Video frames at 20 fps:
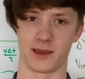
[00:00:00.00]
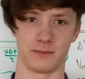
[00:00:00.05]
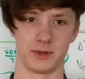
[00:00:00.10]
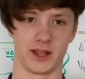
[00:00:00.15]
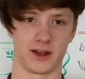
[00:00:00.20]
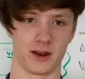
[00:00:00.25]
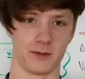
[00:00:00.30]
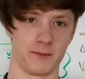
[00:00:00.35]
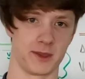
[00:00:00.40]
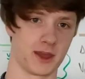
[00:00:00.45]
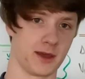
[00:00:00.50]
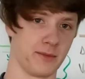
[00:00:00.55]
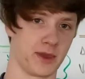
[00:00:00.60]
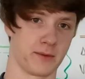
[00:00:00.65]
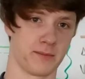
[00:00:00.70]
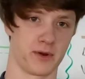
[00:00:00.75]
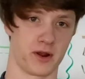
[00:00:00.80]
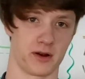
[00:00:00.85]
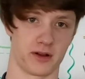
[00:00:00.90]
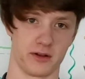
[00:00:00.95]
plan on becoming a
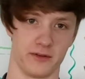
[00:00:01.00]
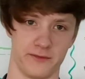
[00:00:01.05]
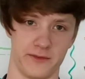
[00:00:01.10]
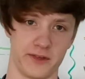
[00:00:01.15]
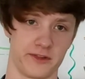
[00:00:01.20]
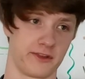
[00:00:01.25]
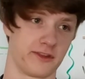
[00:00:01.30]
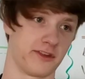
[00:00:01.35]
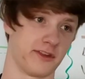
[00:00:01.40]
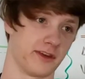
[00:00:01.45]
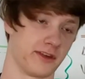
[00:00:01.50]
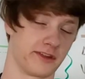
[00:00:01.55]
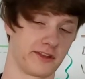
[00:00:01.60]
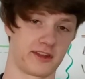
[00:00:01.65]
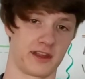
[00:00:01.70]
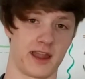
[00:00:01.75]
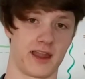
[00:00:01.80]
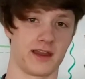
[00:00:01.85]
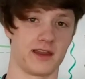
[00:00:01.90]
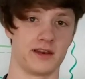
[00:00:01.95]
particle
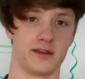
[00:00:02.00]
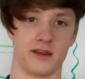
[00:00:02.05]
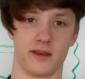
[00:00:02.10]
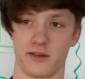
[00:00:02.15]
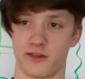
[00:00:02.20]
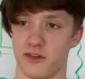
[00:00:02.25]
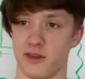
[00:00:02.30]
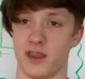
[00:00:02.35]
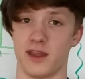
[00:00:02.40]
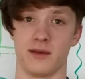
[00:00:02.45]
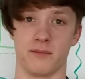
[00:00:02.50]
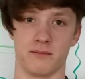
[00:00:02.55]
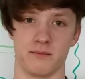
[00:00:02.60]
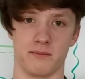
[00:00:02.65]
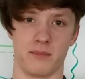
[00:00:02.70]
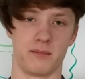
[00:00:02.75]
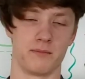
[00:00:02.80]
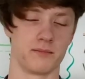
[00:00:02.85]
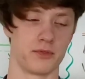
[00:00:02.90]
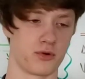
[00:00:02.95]
physicist and
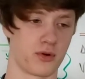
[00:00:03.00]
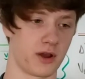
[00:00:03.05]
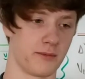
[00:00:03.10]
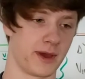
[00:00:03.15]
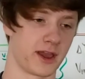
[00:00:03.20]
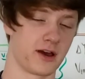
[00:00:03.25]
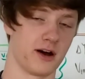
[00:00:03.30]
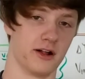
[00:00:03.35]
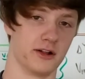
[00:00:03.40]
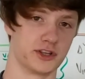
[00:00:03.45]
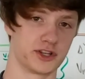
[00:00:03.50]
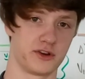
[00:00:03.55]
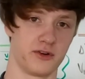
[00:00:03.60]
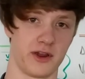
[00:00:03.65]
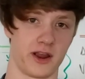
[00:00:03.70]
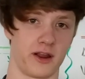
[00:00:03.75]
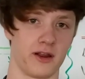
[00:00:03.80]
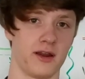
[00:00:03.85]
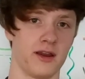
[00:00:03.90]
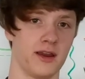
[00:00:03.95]
throughout my college
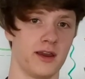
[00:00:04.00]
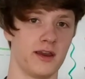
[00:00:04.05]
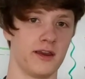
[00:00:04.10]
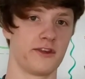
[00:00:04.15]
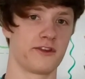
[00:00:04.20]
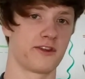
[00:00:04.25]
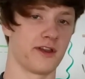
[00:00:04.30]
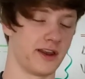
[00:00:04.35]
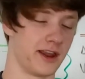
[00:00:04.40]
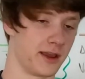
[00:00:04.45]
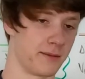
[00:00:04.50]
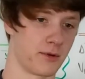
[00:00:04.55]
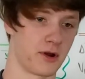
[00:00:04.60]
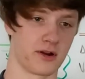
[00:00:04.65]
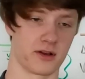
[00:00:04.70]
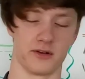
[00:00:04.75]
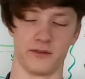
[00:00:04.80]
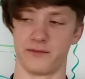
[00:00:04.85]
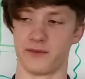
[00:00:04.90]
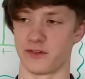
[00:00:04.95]
career studying
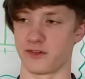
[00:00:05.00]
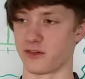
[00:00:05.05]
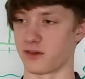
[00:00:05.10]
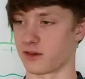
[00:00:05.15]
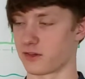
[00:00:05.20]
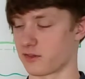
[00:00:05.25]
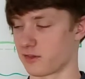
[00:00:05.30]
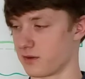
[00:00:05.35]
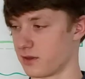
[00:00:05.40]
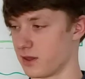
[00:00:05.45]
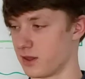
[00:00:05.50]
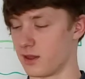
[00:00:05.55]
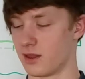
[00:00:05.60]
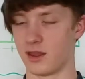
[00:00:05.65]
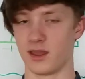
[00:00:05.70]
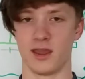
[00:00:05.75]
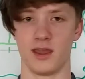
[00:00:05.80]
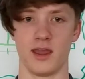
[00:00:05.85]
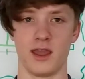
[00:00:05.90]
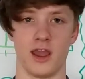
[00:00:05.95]
particle physics.
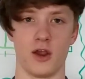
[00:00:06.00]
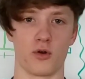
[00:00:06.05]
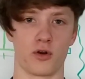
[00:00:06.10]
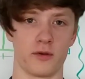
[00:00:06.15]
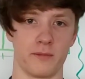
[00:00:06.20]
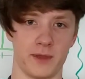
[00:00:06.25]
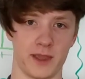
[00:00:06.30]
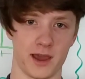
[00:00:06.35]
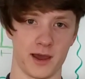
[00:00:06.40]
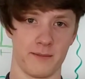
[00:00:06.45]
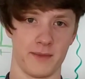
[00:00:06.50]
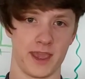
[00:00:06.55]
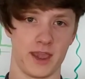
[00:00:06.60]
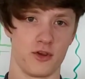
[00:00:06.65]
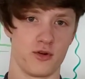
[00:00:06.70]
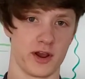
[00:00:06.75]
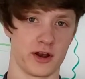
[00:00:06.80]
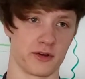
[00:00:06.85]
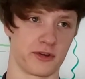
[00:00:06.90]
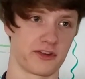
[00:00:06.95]
In order to become a
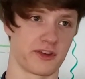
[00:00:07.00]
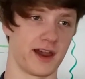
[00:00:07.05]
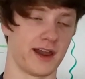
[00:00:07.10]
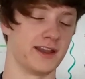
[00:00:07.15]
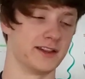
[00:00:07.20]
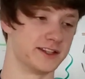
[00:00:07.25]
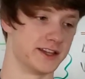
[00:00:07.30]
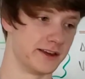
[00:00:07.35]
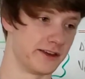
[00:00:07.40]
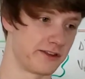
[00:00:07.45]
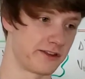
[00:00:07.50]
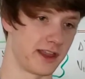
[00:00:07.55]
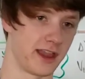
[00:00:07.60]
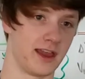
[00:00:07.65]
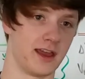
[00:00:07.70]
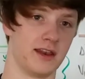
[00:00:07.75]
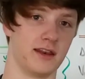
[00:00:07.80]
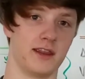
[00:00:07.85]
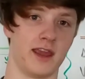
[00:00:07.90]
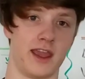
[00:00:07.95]
greater scientist
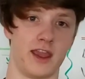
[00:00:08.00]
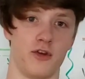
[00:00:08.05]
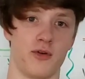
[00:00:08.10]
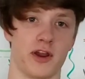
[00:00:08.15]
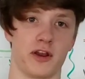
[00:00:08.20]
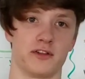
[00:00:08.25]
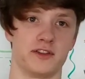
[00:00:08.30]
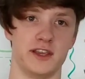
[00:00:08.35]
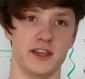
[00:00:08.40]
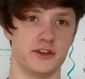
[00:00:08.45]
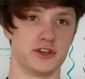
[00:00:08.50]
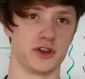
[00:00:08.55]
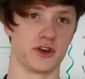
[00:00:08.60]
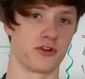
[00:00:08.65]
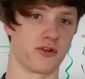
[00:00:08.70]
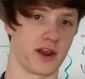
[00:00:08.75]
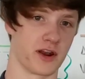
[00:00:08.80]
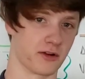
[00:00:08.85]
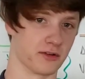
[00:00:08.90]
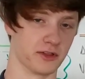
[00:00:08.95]
and a greater teacher, a
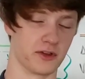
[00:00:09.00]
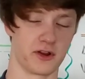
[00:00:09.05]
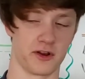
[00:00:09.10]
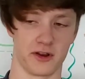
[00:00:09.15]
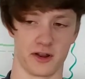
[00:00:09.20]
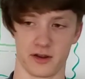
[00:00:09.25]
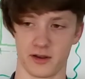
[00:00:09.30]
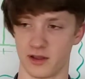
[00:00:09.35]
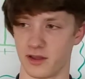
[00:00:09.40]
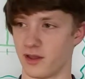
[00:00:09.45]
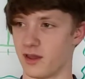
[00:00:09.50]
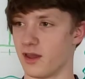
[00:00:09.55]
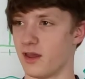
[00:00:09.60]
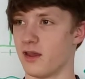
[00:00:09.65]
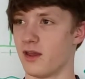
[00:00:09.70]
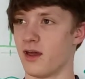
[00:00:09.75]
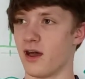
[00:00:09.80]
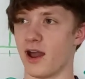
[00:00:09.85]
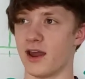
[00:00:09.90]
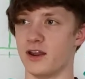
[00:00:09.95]
greater learner,
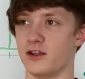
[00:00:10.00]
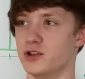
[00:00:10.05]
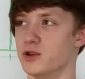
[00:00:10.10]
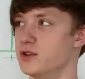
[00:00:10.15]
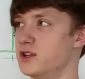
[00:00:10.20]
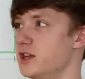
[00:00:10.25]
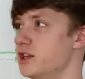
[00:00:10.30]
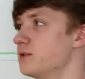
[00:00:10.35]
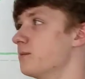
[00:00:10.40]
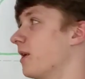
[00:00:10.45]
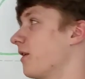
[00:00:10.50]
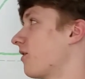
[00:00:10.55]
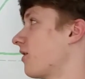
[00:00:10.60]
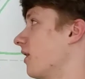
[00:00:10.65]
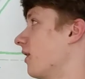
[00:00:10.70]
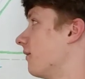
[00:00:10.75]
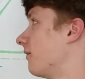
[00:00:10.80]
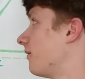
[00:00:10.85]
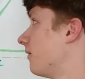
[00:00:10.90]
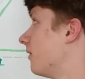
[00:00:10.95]
I need to teach
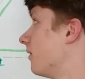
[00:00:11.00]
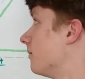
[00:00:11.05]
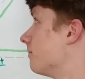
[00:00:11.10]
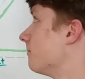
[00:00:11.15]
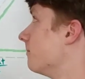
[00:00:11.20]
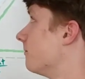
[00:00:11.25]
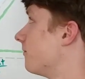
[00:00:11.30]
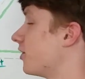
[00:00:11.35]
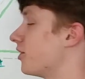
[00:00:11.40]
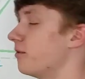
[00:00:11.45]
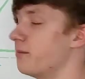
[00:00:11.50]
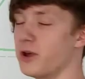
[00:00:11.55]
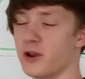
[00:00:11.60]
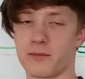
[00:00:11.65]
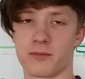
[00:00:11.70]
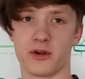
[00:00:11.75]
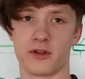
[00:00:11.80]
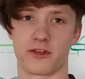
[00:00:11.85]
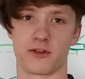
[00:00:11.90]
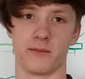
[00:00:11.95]
myself fundamental
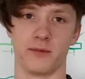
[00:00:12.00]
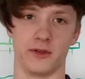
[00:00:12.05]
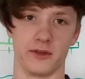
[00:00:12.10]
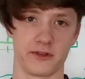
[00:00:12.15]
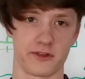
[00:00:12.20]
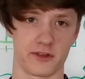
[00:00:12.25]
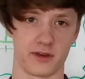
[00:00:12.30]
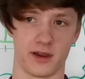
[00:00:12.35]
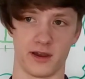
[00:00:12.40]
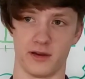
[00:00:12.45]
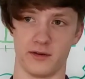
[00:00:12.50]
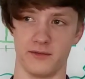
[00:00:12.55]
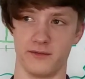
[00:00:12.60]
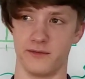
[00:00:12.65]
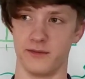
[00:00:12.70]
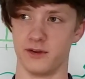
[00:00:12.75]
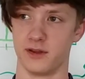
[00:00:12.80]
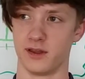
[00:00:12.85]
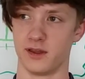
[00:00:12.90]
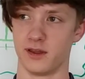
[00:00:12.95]
principles of
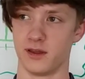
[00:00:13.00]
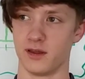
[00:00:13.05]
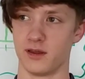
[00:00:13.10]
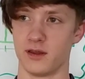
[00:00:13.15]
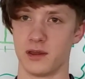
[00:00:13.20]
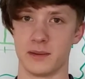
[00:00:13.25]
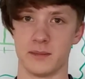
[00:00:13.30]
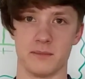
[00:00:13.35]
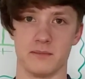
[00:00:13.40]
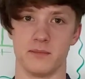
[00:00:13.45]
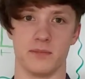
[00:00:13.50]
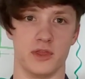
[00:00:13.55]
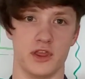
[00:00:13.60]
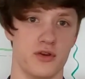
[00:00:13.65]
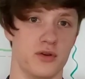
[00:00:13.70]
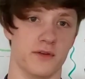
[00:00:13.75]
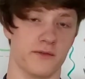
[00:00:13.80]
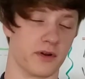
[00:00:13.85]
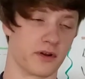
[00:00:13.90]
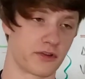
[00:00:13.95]
the
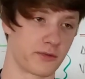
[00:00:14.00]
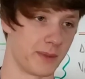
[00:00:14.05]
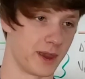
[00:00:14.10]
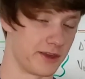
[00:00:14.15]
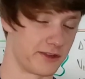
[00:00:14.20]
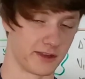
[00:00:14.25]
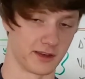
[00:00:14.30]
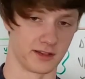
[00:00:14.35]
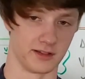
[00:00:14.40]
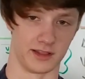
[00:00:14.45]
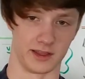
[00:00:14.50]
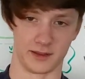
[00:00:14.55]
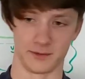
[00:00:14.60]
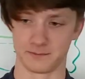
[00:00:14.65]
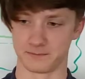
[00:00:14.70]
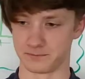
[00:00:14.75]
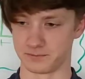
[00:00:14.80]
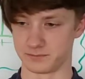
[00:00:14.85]
universe, basically,